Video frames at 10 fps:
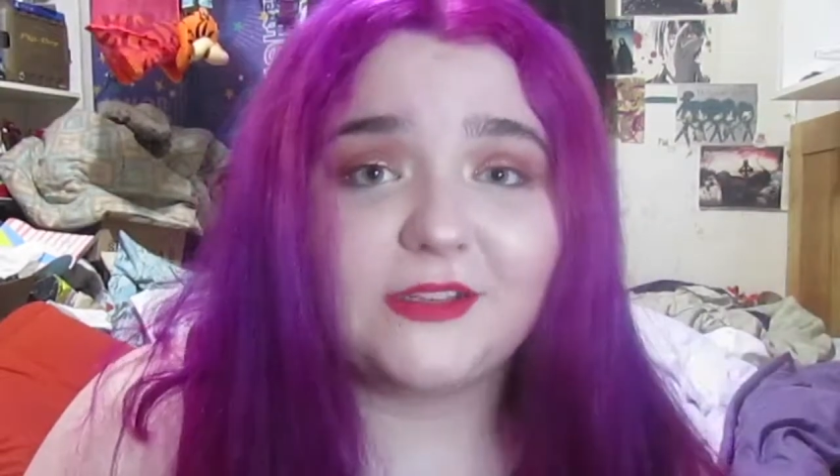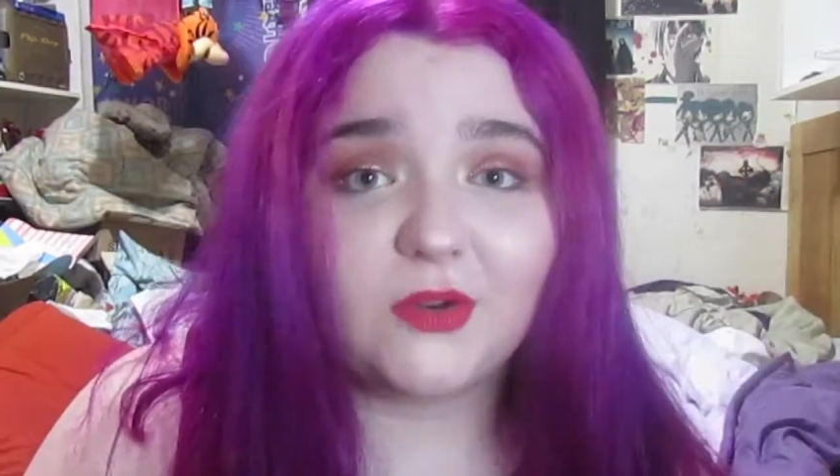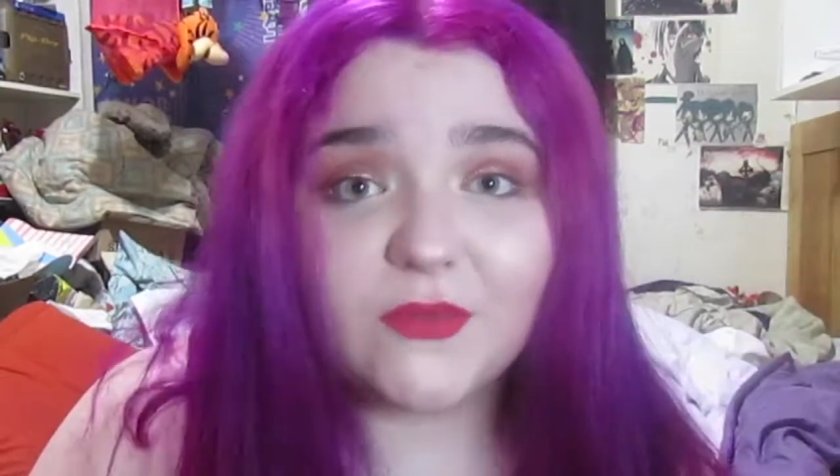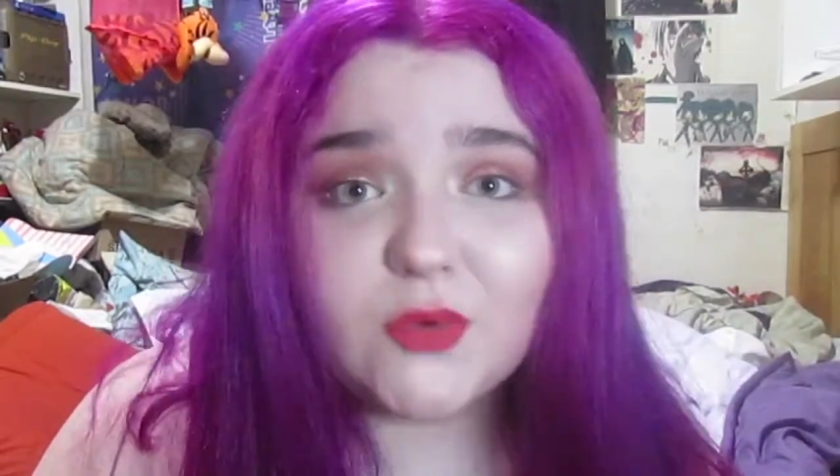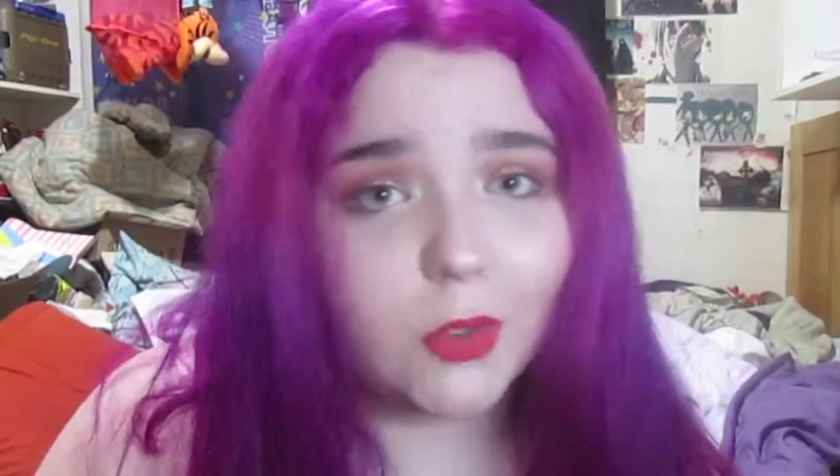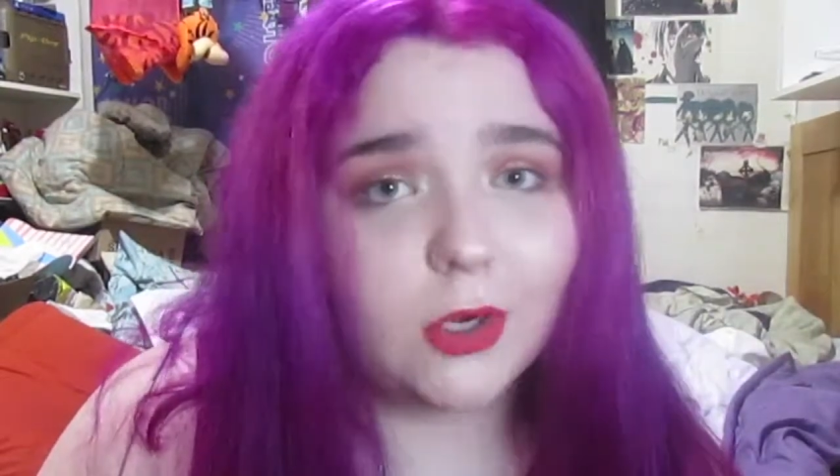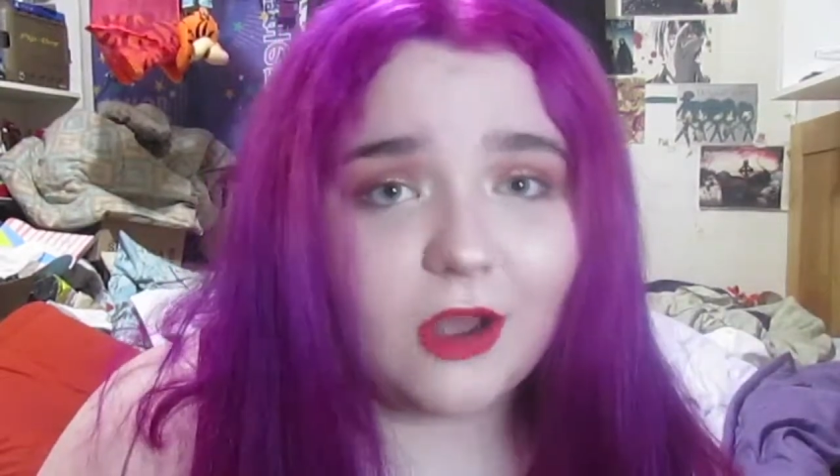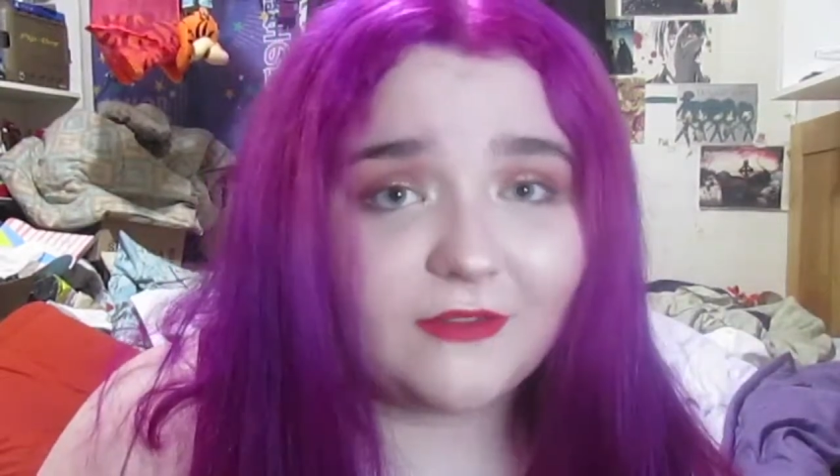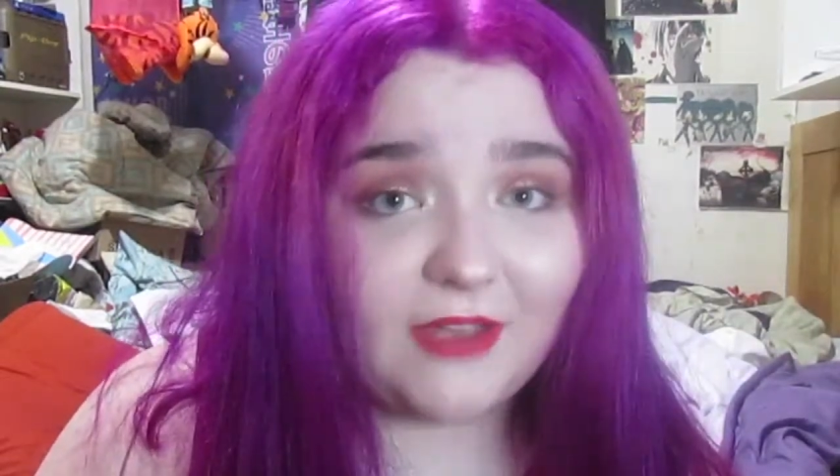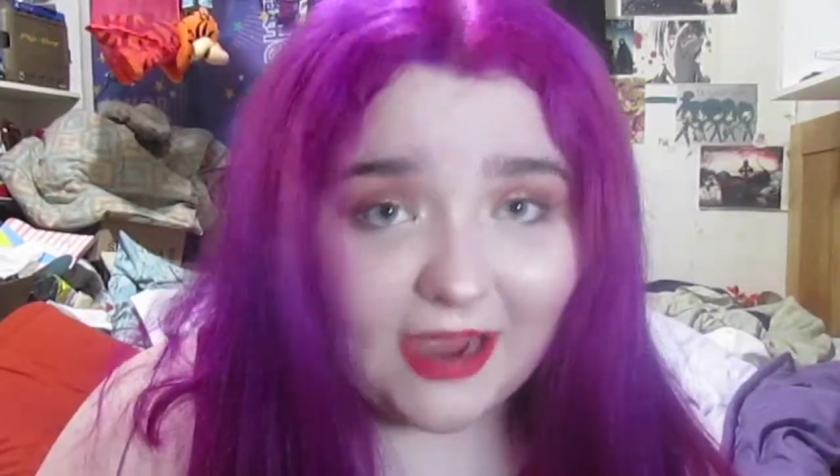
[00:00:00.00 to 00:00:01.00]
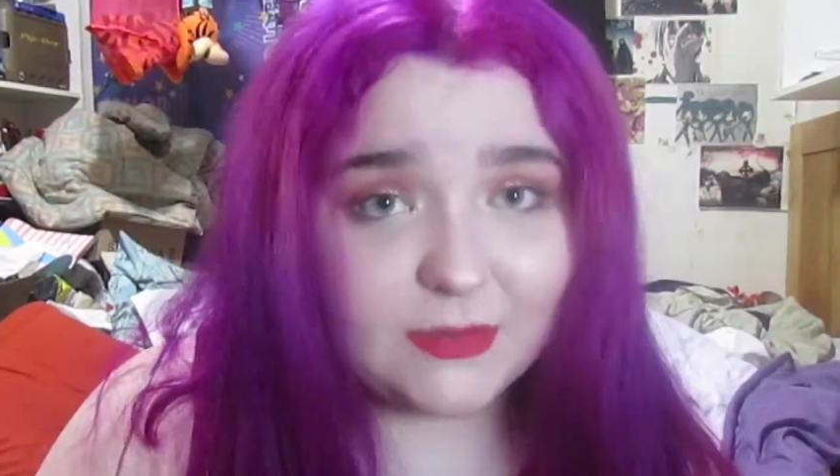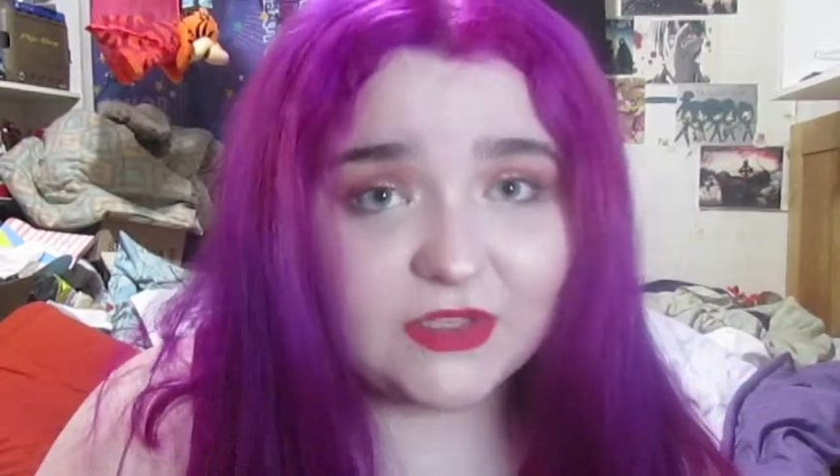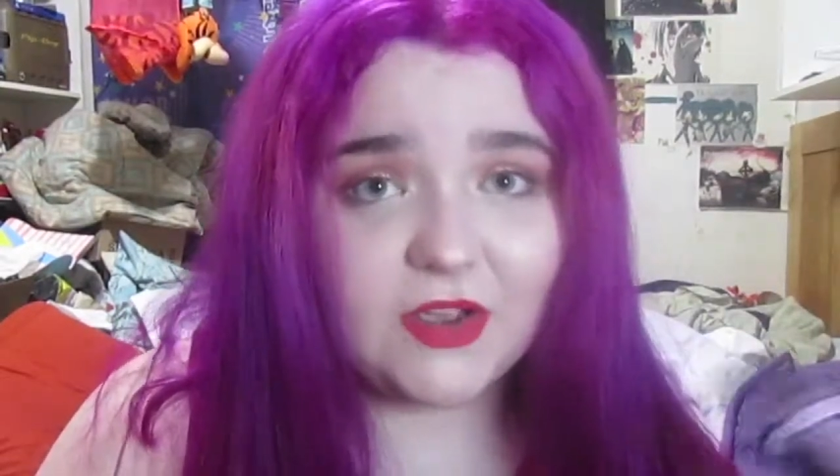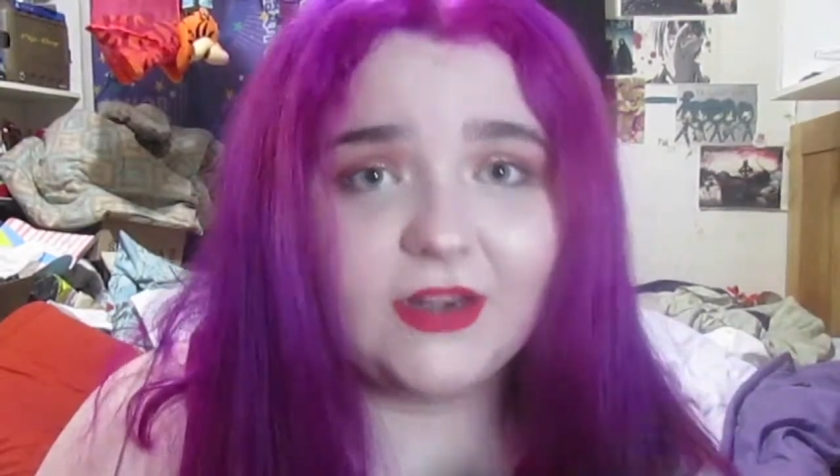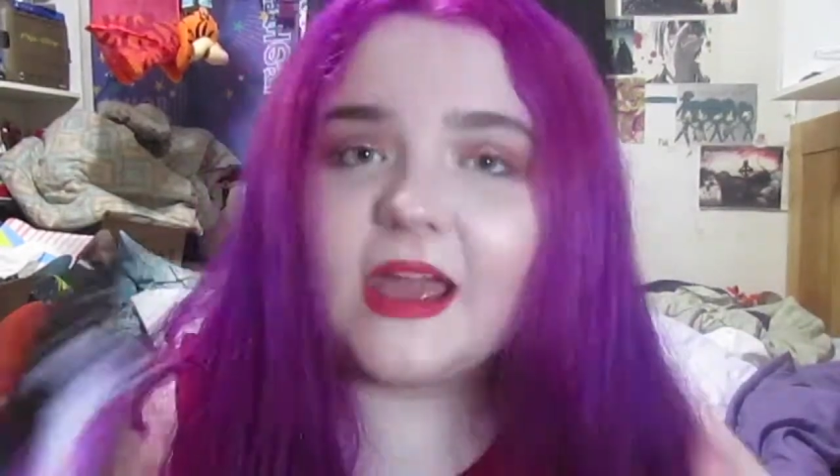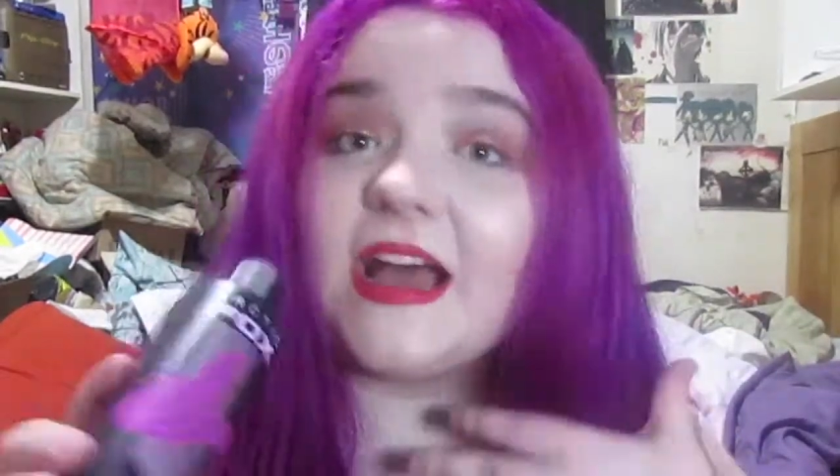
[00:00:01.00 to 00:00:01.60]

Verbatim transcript: don't have to order off of Amazon.